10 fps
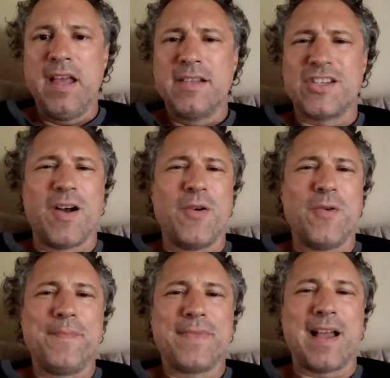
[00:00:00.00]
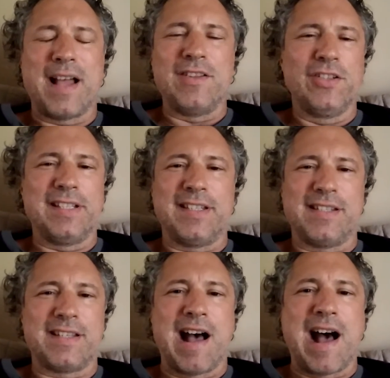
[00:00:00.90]
So I looked at
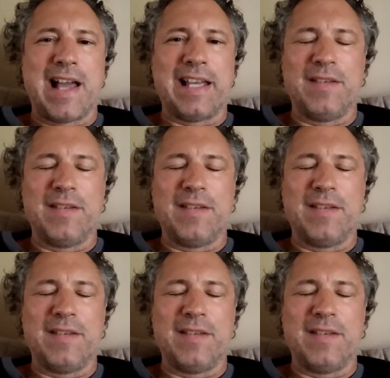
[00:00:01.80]
this guy.